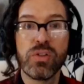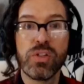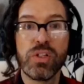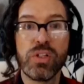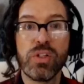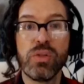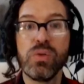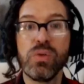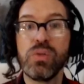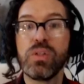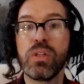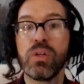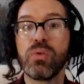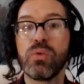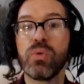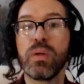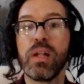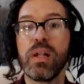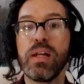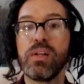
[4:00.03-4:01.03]
use
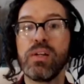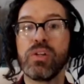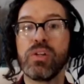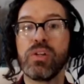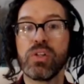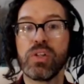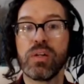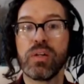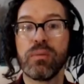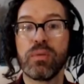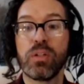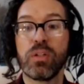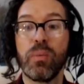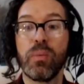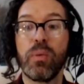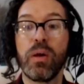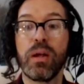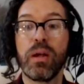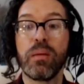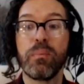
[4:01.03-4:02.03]
those relationships to
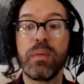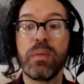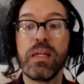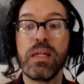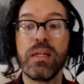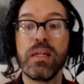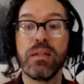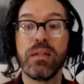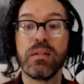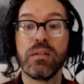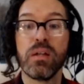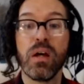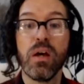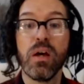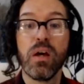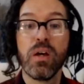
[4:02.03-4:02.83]
bring peace